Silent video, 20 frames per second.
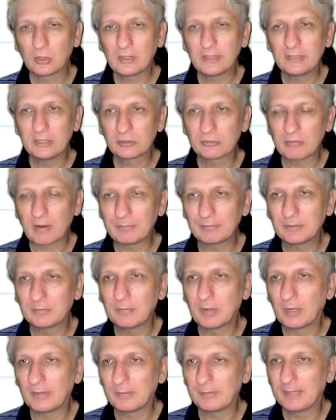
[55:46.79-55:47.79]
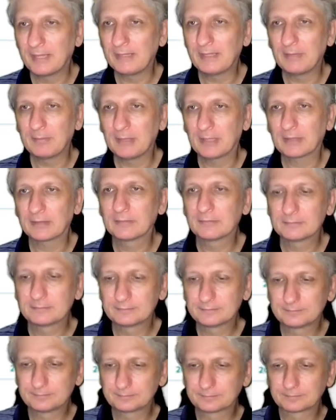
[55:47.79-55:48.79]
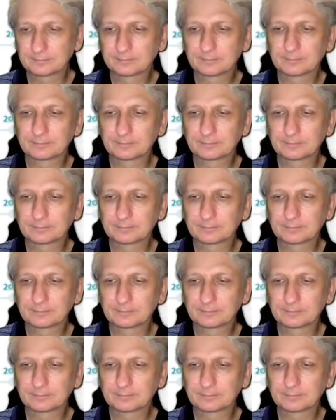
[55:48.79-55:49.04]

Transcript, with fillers: But they were certainly disrupted by the pandemic.